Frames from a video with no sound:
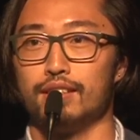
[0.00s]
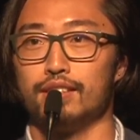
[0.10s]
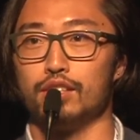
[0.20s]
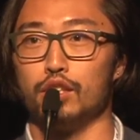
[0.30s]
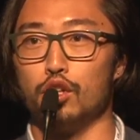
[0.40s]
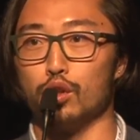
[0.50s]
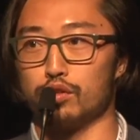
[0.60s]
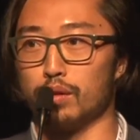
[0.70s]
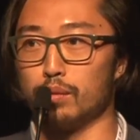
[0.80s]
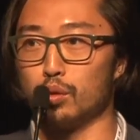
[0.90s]
So it goes
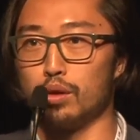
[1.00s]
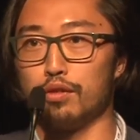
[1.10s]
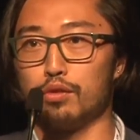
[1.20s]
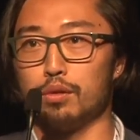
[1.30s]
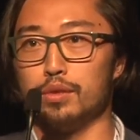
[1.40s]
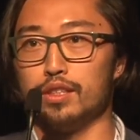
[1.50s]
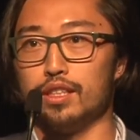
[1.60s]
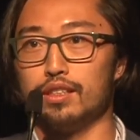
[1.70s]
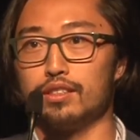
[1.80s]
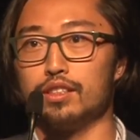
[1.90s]
from 24
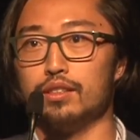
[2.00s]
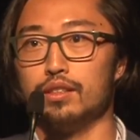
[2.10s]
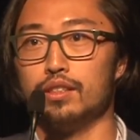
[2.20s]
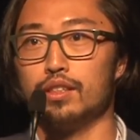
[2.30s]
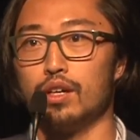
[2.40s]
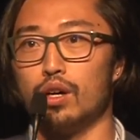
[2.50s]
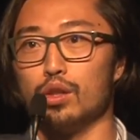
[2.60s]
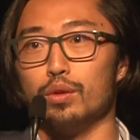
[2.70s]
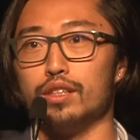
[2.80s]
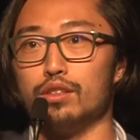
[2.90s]
million to all
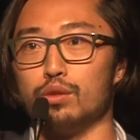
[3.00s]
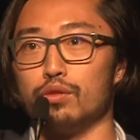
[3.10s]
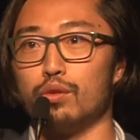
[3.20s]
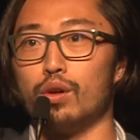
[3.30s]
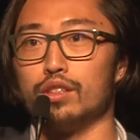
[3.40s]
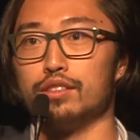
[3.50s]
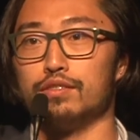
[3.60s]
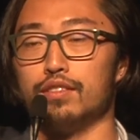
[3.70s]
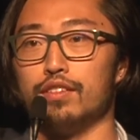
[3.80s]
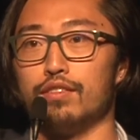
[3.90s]
the way to
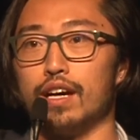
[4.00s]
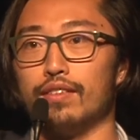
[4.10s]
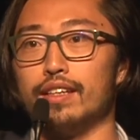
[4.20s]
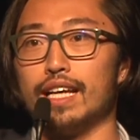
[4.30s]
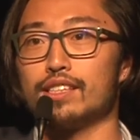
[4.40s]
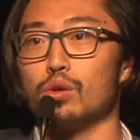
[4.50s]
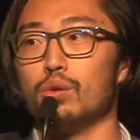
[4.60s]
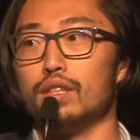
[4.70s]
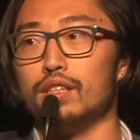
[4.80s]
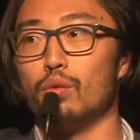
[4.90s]
455, and that's
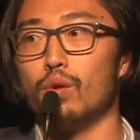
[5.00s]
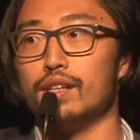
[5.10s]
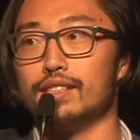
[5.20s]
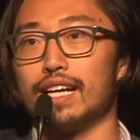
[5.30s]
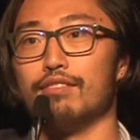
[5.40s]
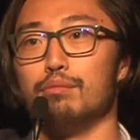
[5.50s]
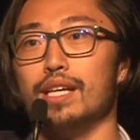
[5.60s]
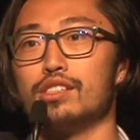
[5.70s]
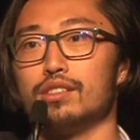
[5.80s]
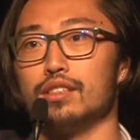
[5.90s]
only the ones that I've
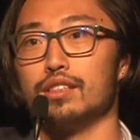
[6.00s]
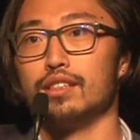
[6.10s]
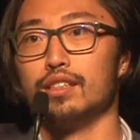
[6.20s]
mentioned.